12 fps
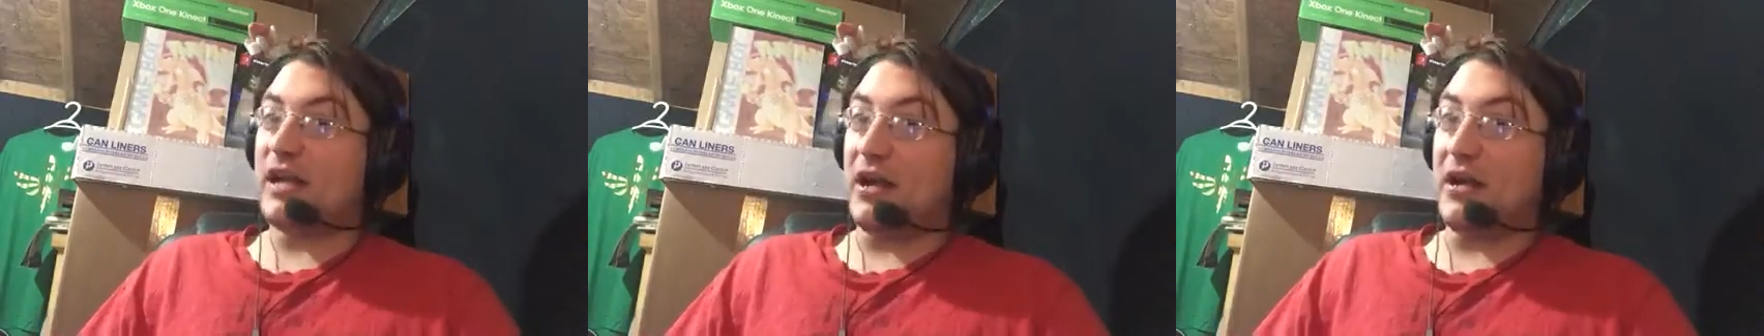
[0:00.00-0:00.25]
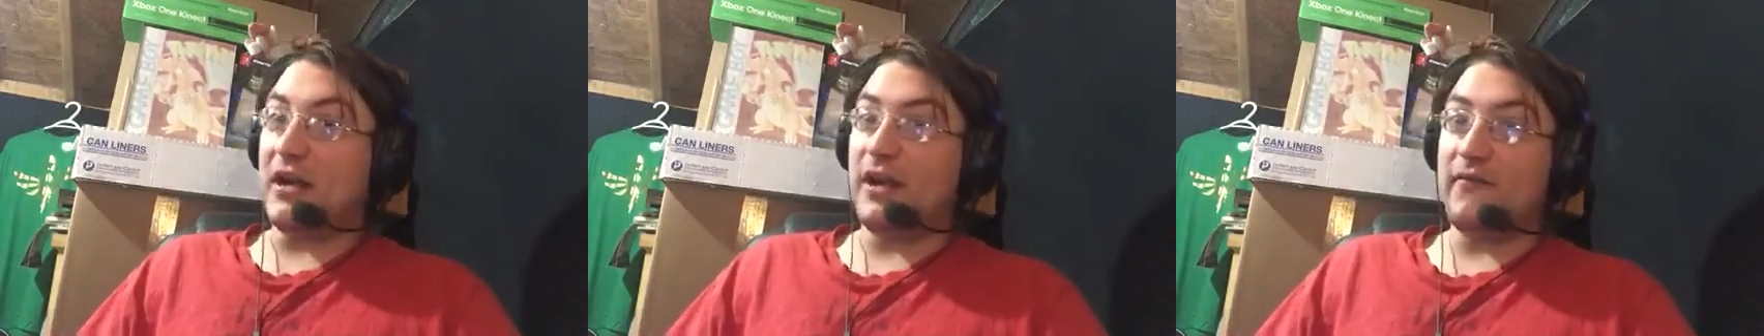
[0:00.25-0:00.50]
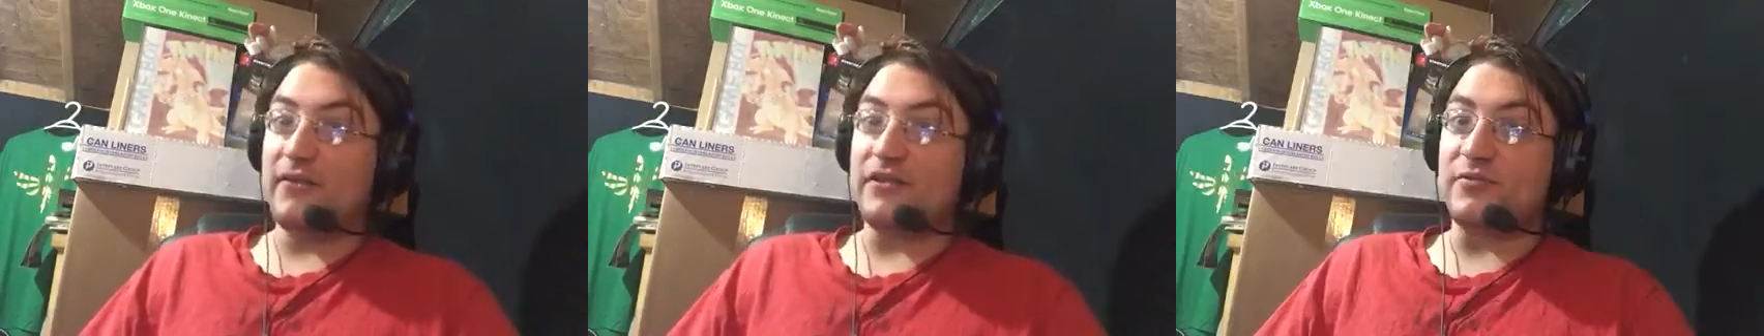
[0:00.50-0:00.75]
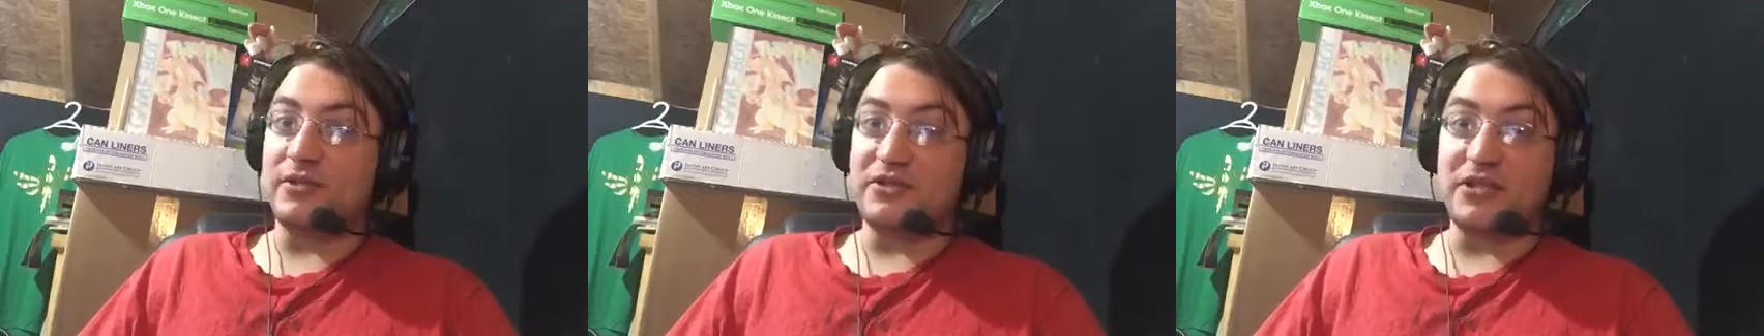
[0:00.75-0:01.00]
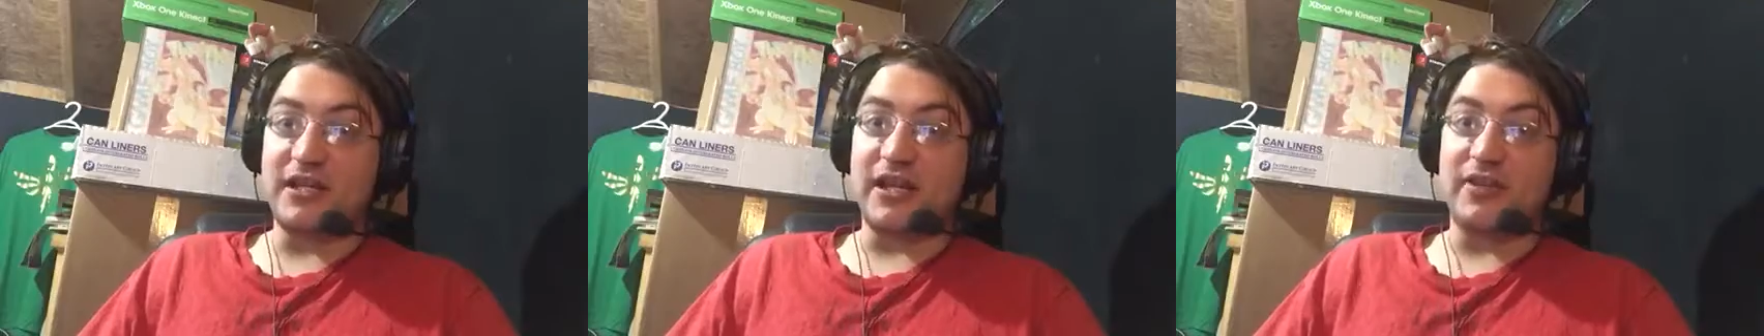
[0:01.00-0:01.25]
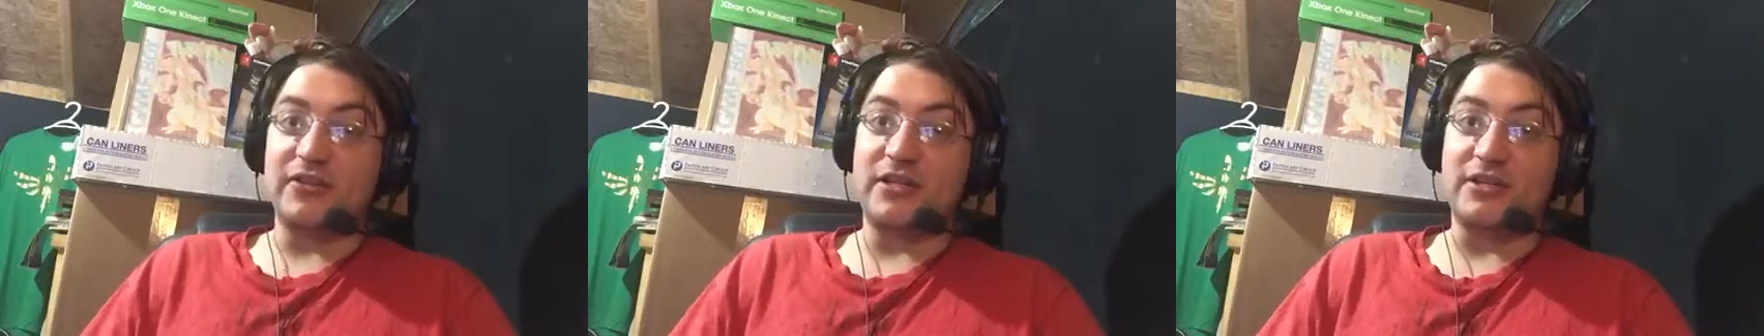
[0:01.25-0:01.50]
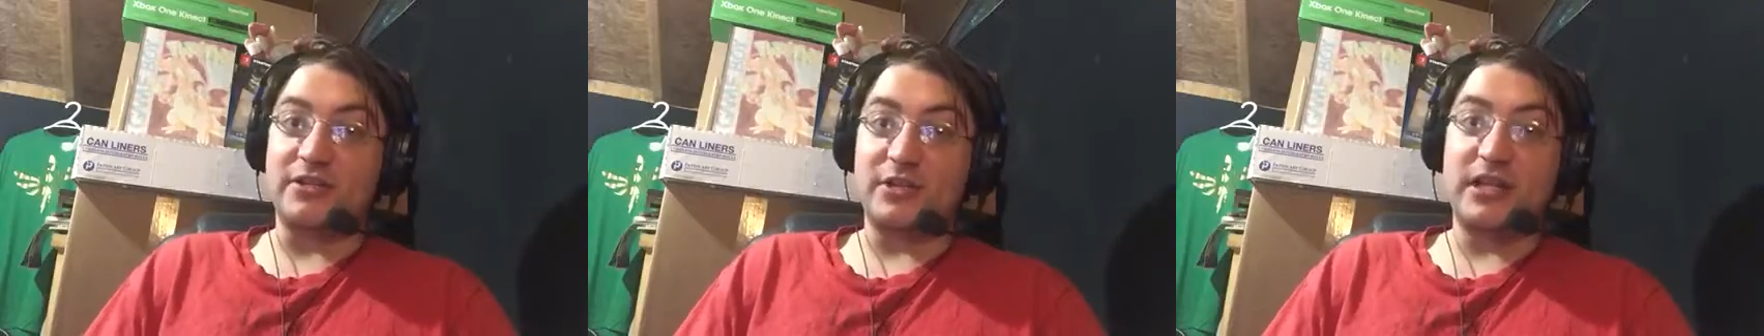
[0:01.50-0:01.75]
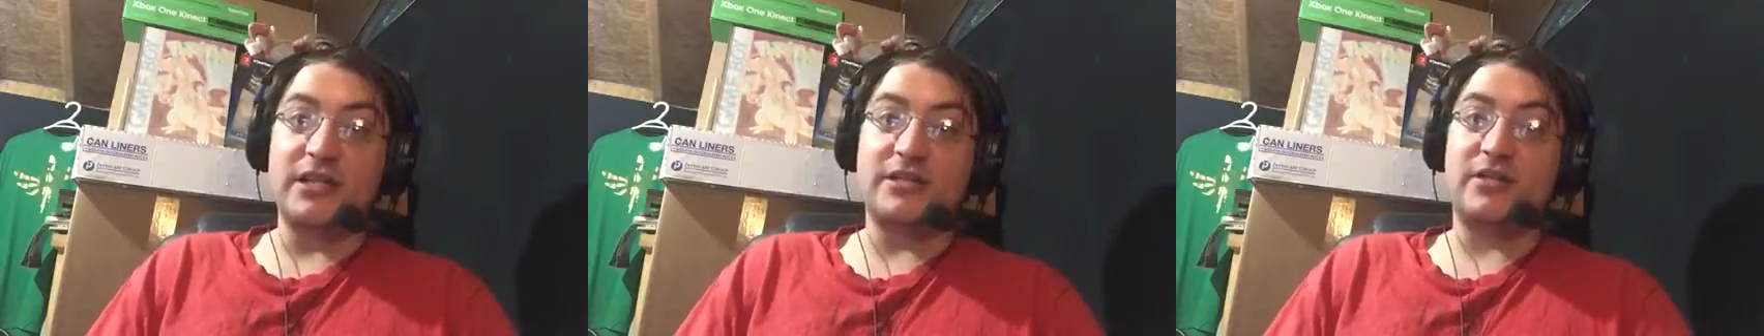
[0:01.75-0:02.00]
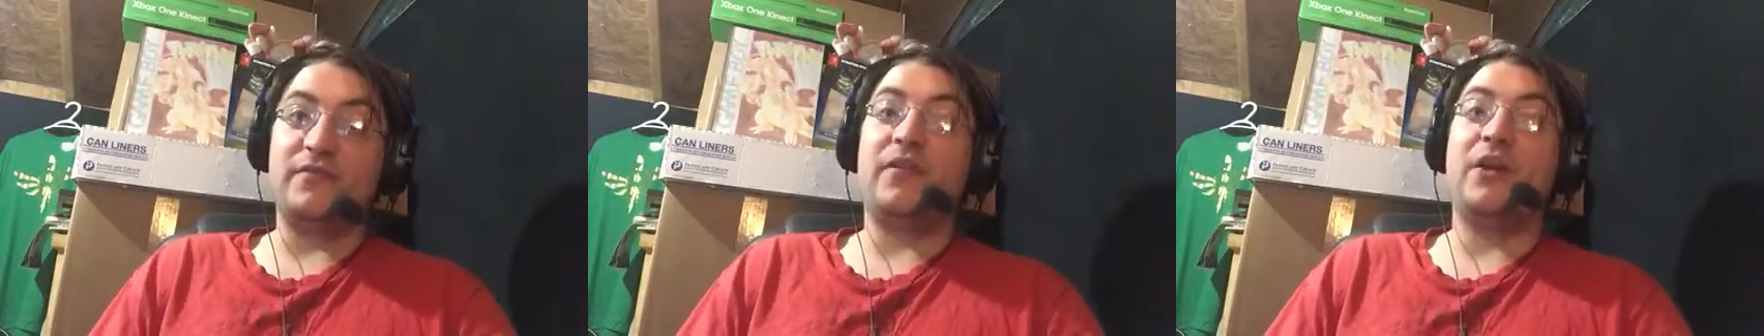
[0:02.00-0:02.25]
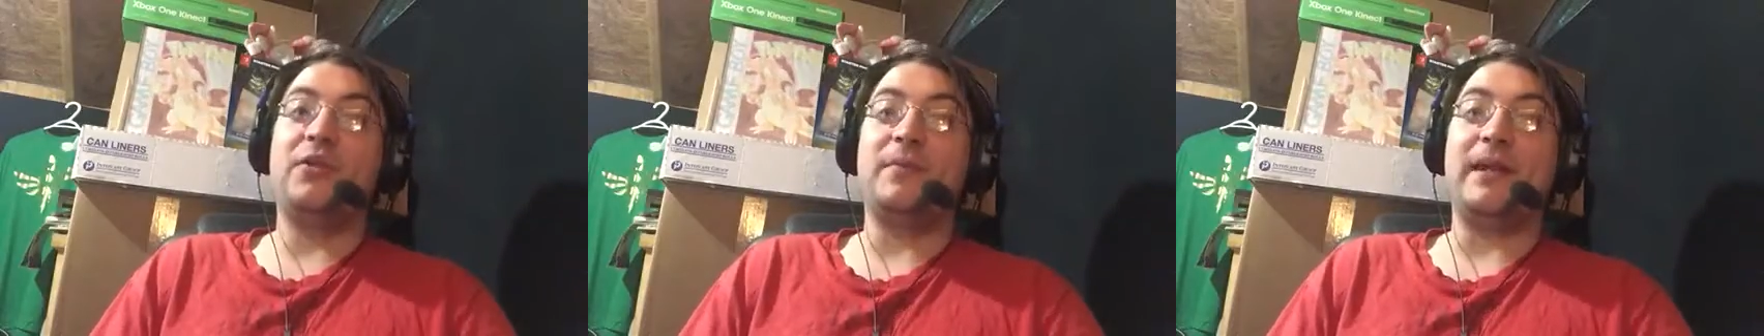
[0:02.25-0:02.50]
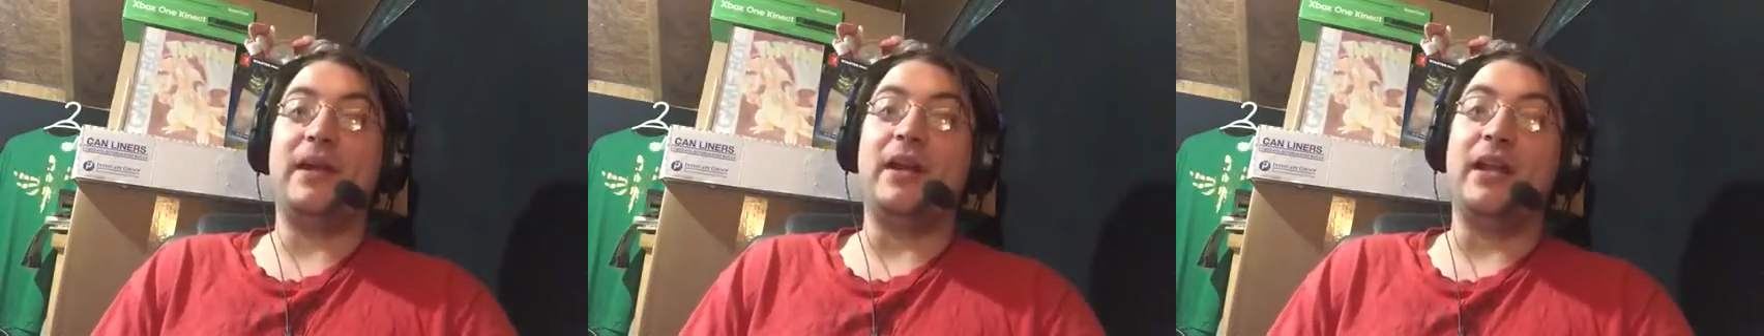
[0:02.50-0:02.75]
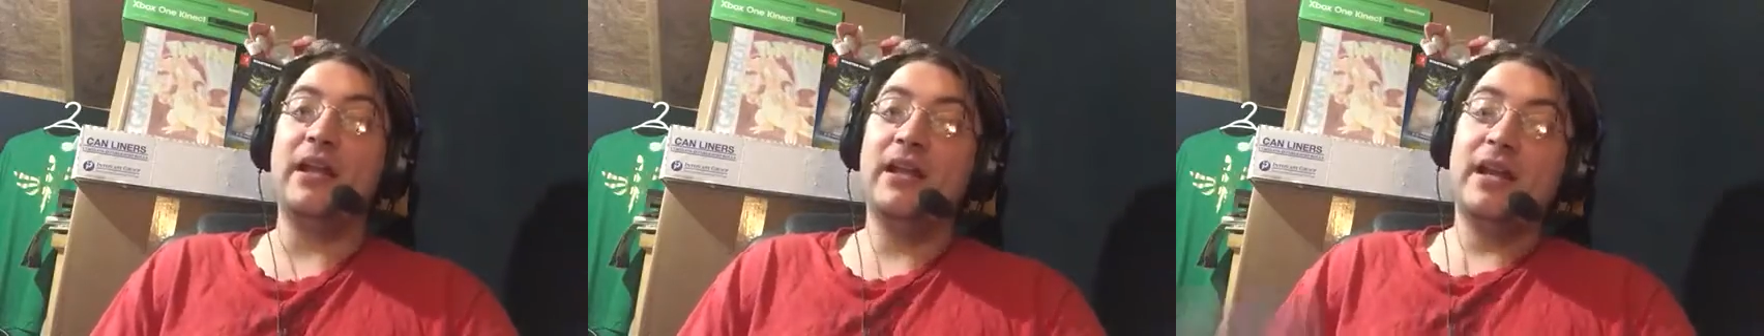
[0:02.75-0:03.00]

I have a Twitch account that you guys should follow me on.